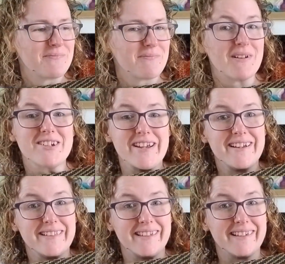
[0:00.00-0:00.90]
But she
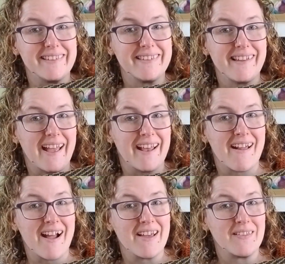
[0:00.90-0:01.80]
did this and
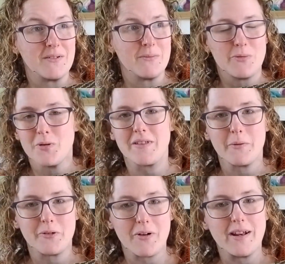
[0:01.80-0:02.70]
I thought that
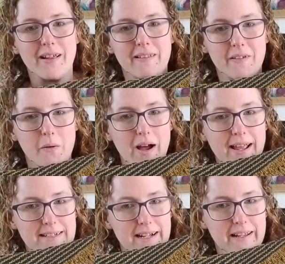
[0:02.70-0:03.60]
was great, and so I
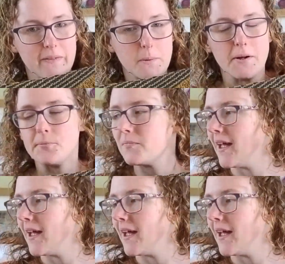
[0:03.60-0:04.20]
did it as well.